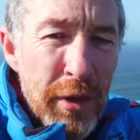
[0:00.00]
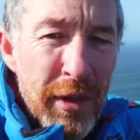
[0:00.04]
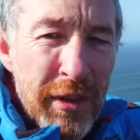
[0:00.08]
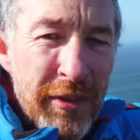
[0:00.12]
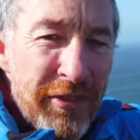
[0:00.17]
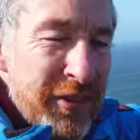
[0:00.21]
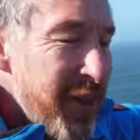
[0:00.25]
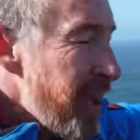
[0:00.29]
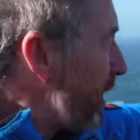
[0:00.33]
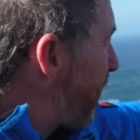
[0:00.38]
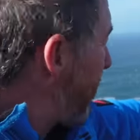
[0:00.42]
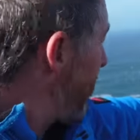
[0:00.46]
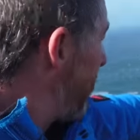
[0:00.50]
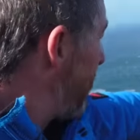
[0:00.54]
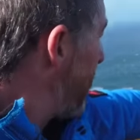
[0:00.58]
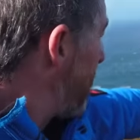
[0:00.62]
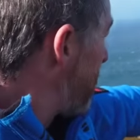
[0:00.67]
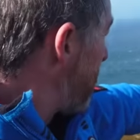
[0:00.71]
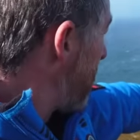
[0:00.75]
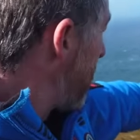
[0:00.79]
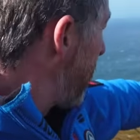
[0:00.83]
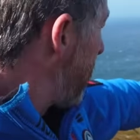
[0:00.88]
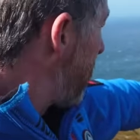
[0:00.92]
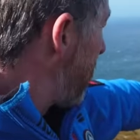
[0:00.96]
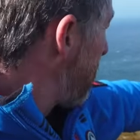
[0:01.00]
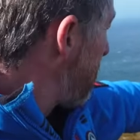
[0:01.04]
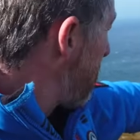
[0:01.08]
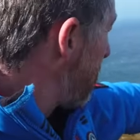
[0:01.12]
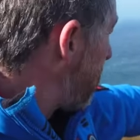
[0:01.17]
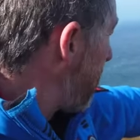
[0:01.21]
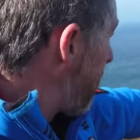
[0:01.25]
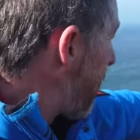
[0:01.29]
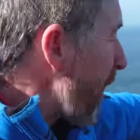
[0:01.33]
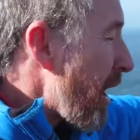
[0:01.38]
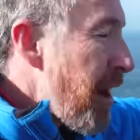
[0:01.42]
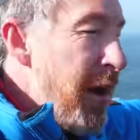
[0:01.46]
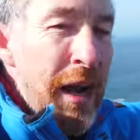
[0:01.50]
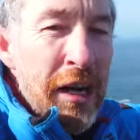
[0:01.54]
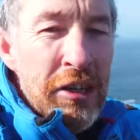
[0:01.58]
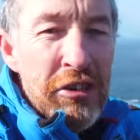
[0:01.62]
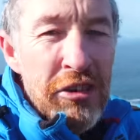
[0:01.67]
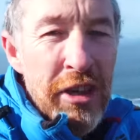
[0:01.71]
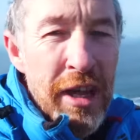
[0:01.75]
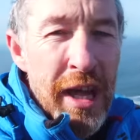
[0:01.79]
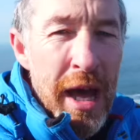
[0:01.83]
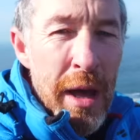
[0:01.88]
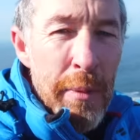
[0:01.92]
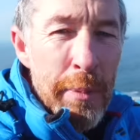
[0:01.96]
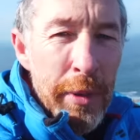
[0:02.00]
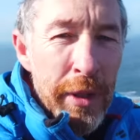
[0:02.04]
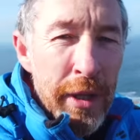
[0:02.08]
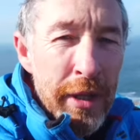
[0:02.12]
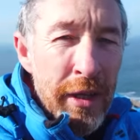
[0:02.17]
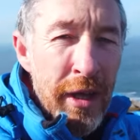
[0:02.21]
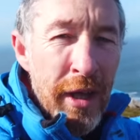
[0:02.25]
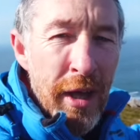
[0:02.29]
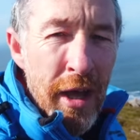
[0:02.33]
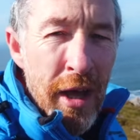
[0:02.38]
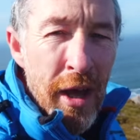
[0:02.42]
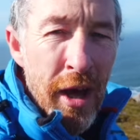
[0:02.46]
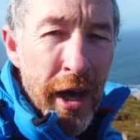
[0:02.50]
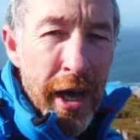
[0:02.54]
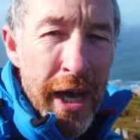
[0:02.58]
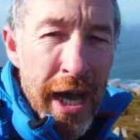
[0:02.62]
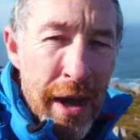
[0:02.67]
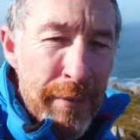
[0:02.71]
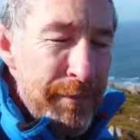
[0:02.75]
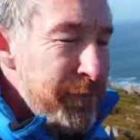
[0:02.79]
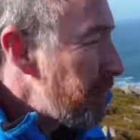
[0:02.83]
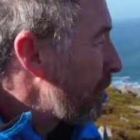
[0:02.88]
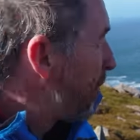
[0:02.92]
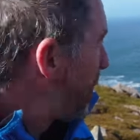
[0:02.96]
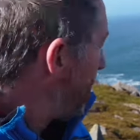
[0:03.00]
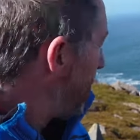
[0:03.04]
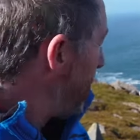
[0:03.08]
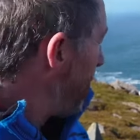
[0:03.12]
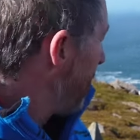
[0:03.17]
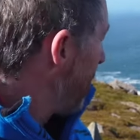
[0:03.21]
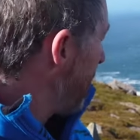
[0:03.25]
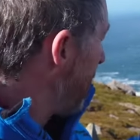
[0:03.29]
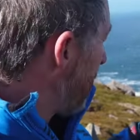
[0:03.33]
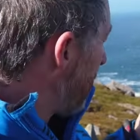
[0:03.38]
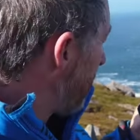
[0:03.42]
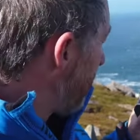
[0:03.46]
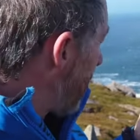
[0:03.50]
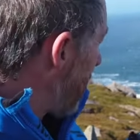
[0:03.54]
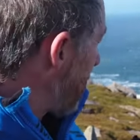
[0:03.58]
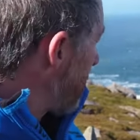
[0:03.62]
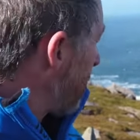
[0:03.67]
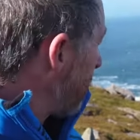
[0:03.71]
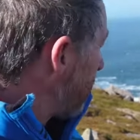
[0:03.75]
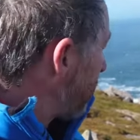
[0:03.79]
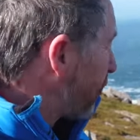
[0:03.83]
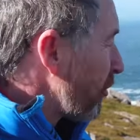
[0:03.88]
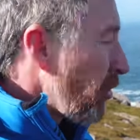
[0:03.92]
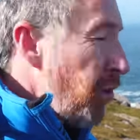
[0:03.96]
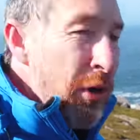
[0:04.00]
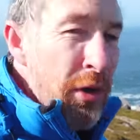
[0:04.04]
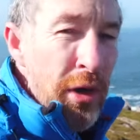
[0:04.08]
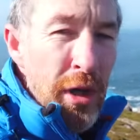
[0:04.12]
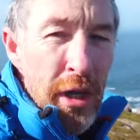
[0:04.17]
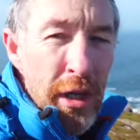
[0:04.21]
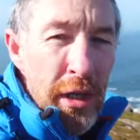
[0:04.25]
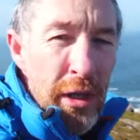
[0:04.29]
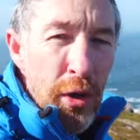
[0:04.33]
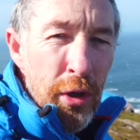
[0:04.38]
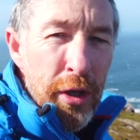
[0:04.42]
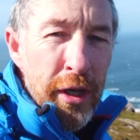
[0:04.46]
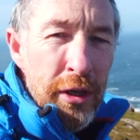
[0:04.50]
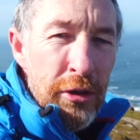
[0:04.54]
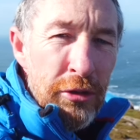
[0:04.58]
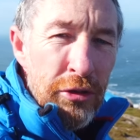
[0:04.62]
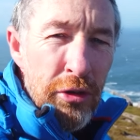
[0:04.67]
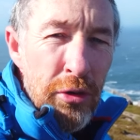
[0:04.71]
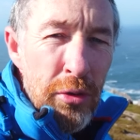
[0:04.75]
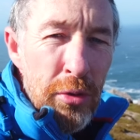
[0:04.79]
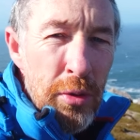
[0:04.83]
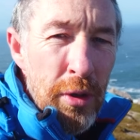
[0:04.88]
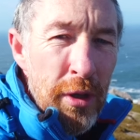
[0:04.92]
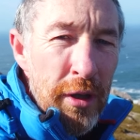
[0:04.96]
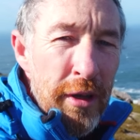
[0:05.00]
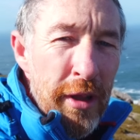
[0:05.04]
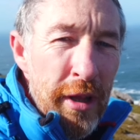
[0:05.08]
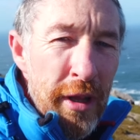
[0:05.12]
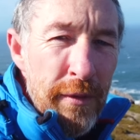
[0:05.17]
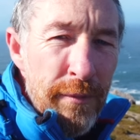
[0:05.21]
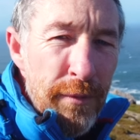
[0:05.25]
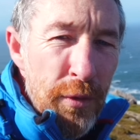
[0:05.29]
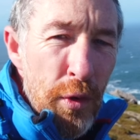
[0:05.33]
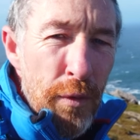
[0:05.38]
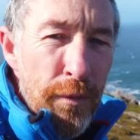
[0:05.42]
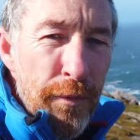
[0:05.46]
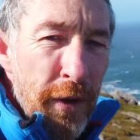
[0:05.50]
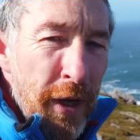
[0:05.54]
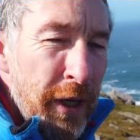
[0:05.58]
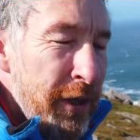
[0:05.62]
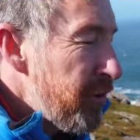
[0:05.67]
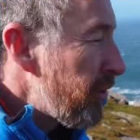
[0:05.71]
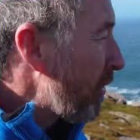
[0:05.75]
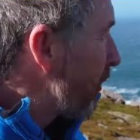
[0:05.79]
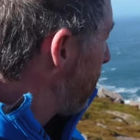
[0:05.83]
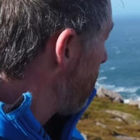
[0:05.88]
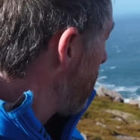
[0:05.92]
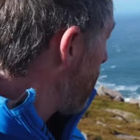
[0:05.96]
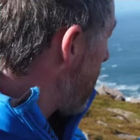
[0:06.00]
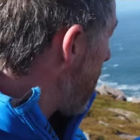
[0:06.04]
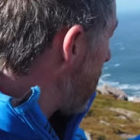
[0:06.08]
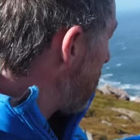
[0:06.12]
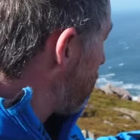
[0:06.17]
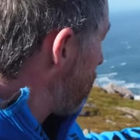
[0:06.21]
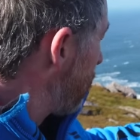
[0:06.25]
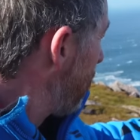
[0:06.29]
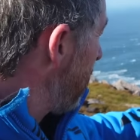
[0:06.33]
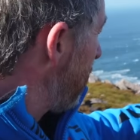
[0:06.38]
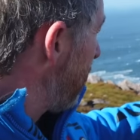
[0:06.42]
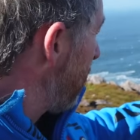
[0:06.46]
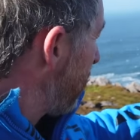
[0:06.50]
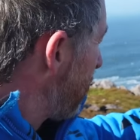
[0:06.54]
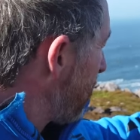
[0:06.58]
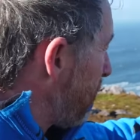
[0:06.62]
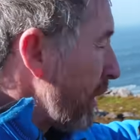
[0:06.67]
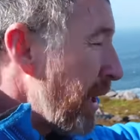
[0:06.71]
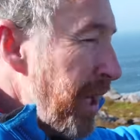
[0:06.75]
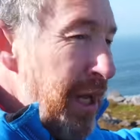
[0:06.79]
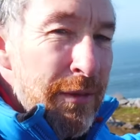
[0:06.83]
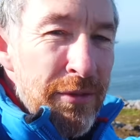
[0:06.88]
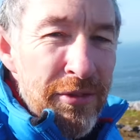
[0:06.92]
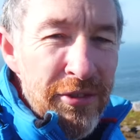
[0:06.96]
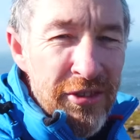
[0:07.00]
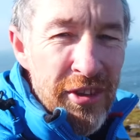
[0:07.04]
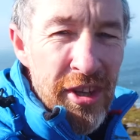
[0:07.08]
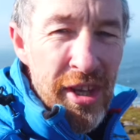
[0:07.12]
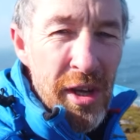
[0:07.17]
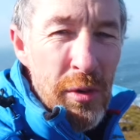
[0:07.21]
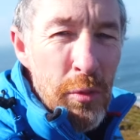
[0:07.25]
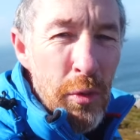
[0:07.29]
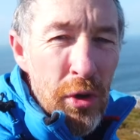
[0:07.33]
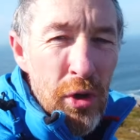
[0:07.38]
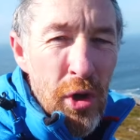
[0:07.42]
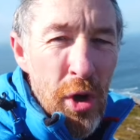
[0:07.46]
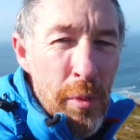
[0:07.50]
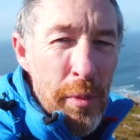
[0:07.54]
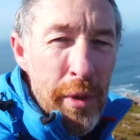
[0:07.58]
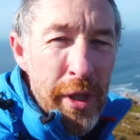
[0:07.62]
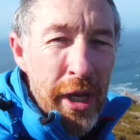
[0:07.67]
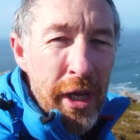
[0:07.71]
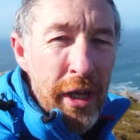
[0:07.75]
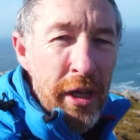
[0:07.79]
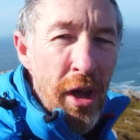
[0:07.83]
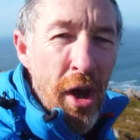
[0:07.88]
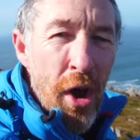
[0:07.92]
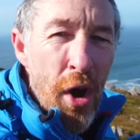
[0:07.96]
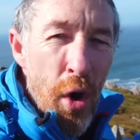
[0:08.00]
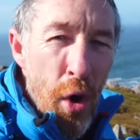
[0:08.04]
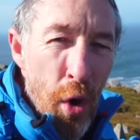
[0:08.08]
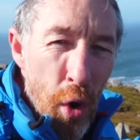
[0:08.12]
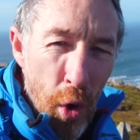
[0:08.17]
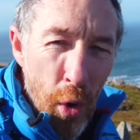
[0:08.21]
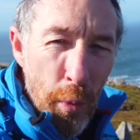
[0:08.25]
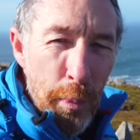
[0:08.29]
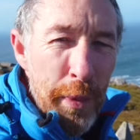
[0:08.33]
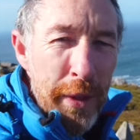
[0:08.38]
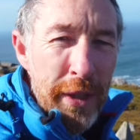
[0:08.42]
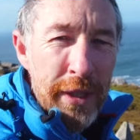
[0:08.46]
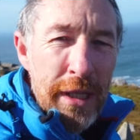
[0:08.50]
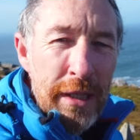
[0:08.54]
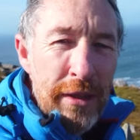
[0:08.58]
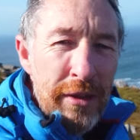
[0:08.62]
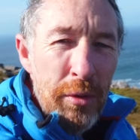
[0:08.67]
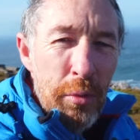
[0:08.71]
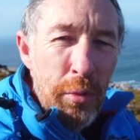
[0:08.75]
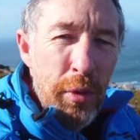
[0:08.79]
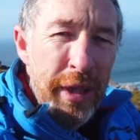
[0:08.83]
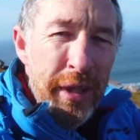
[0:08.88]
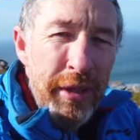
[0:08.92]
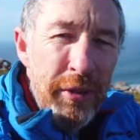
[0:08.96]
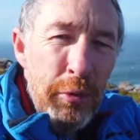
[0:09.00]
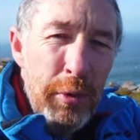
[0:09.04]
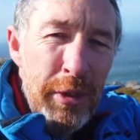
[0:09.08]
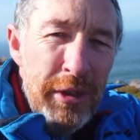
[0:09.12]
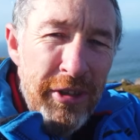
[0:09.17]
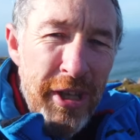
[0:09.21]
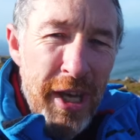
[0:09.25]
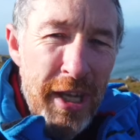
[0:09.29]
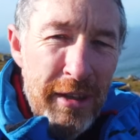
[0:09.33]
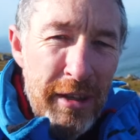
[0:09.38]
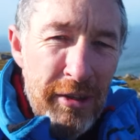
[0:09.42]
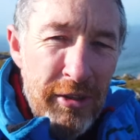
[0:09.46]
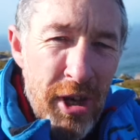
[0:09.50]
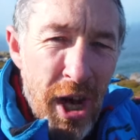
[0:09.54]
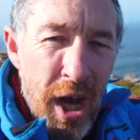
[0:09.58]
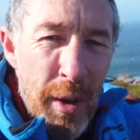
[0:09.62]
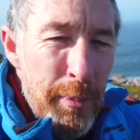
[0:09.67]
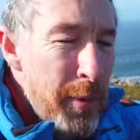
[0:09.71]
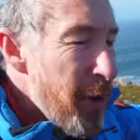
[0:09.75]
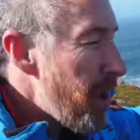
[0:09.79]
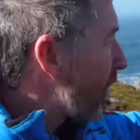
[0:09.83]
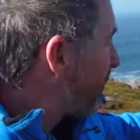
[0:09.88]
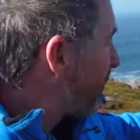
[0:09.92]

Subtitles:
if you can see any that are breaking, but they are actually happening. I have to be very much so looking through the viewfinder, watching the waves, seeing one coming in, hoping that the wind will take the top